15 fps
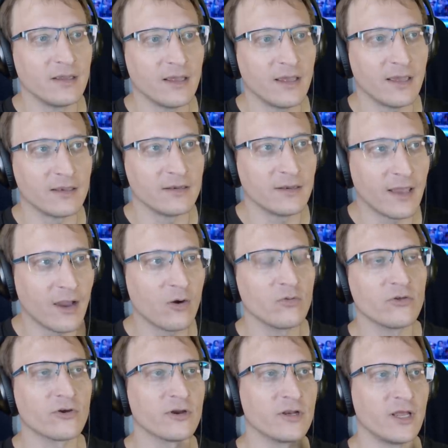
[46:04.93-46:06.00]
and now
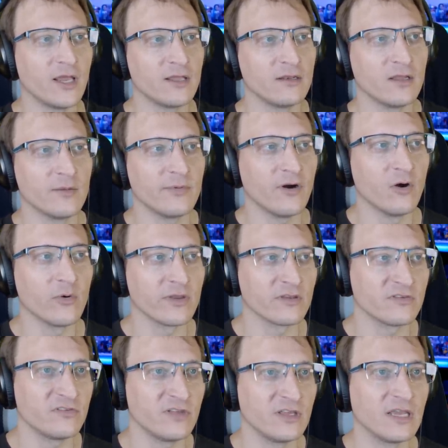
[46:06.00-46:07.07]
they're going to end up owing
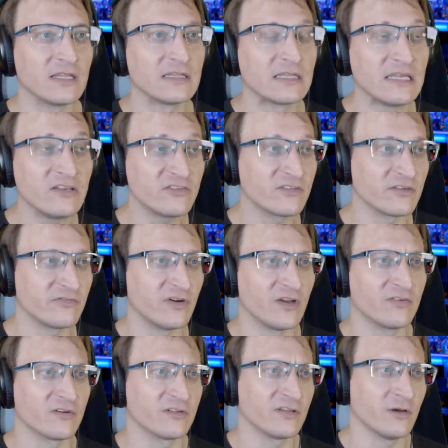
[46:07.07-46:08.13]
CIG at least the
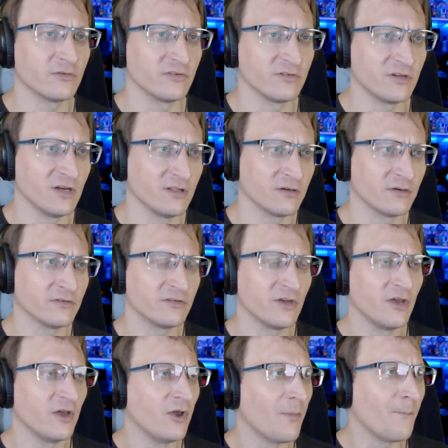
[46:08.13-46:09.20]
five hundred thousand dollars.
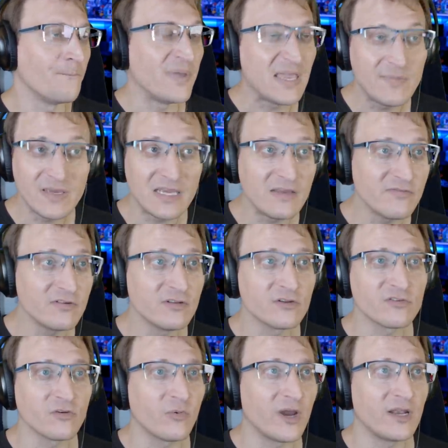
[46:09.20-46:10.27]
Maybe even
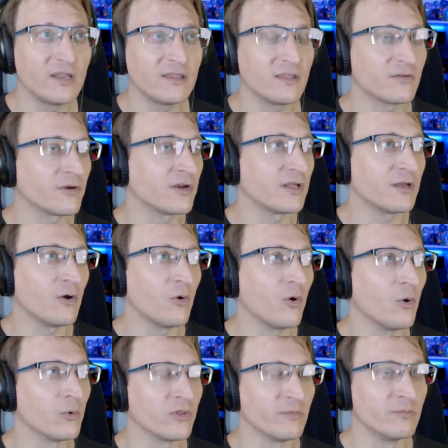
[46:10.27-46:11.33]
there's a way that they're going to owe,
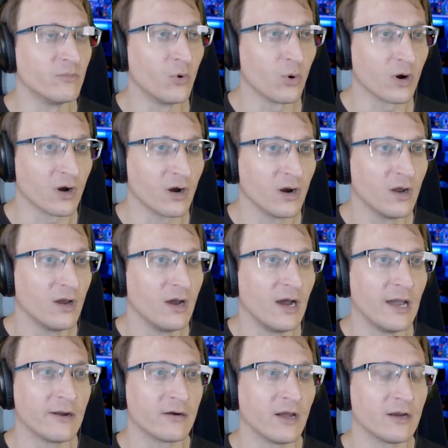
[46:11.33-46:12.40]
owe, them more.
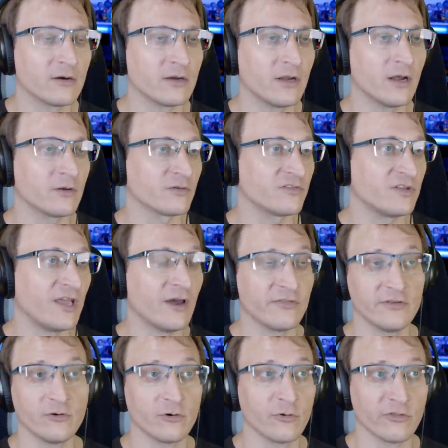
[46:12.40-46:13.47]
I don't, I don't, I don't see how
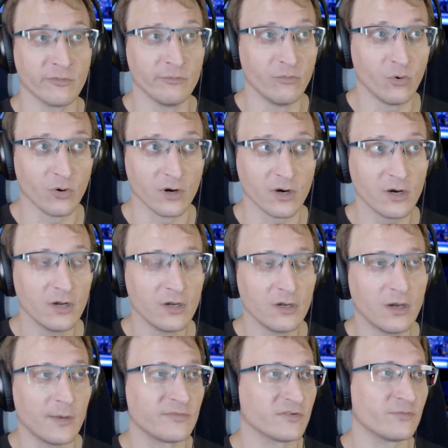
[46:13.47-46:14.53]
they don't owe them more.
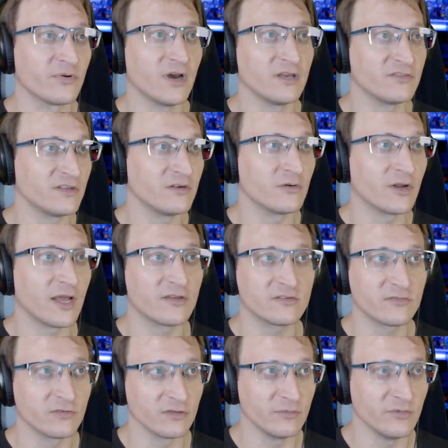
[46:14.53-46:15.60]
I'm surprised they don't
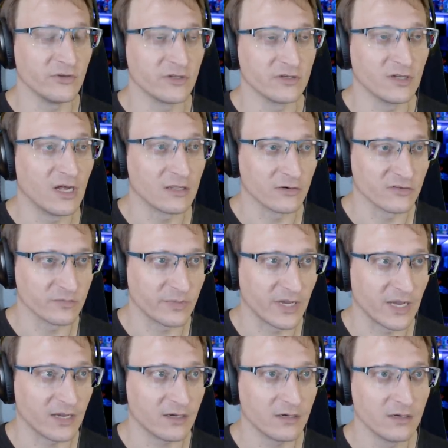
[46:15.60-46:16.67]
ask for the million dollars
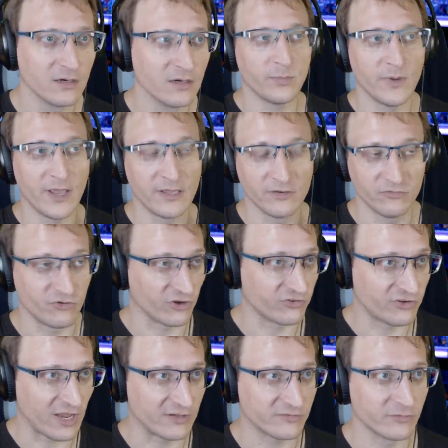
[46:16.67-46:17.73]
back and
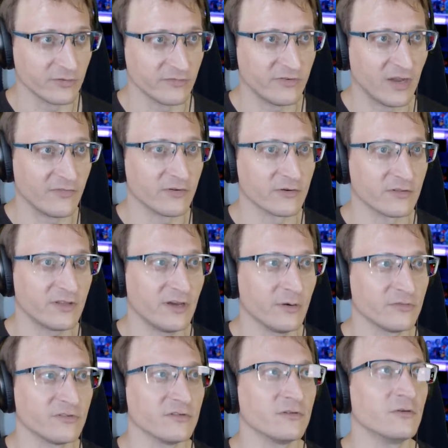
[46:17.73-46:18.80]
just ask for the
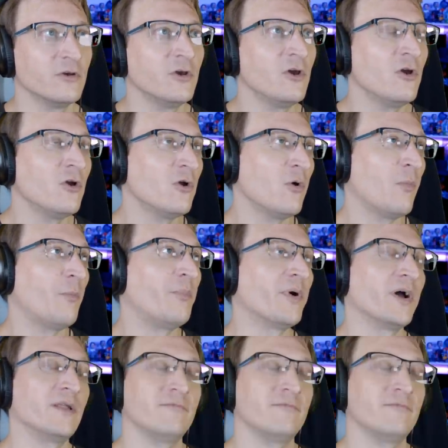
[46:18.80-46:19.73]
500,000. But